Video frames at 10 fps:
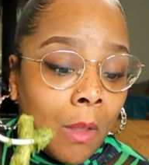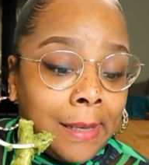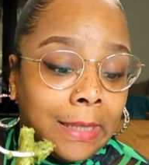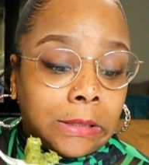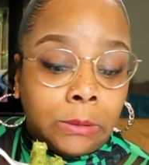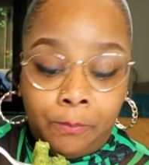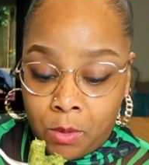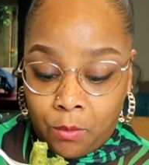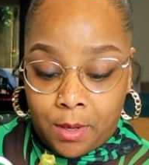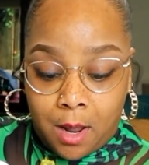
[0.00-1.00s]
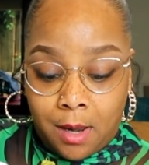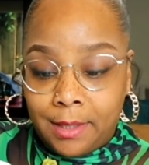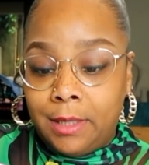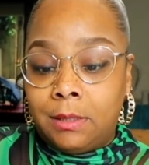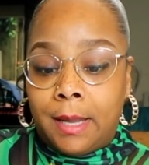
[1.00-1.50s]
Because with all
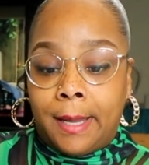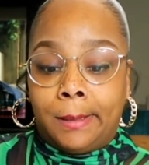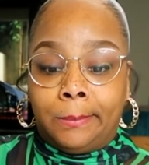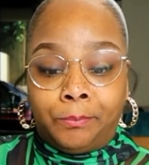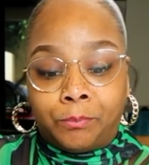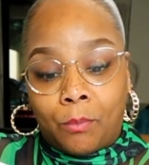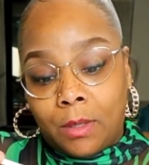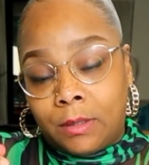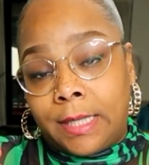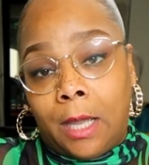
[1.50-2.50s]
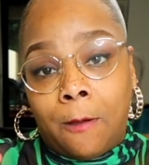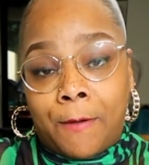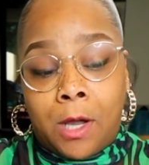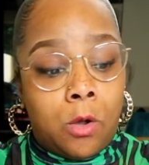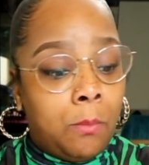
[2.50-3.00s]
these damn cell
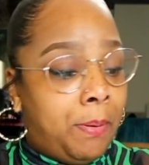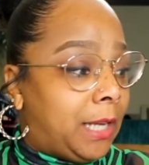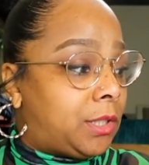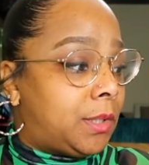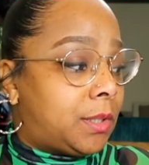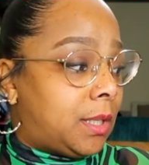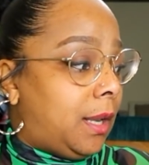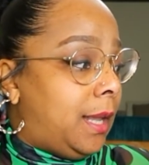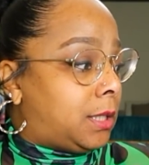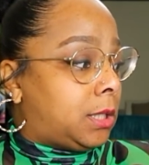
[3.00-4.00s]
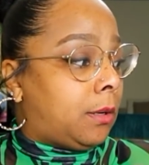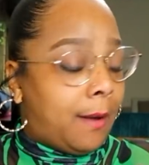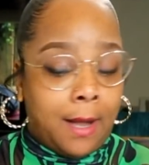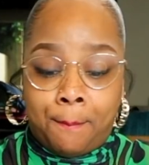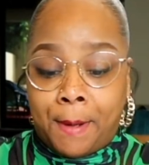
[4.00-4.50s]
phone pictures and
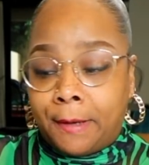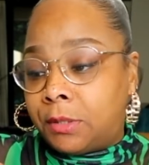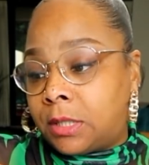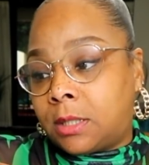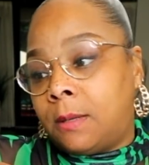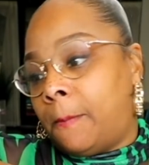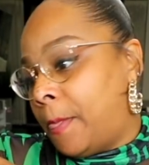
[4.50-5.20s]
Instagram posts,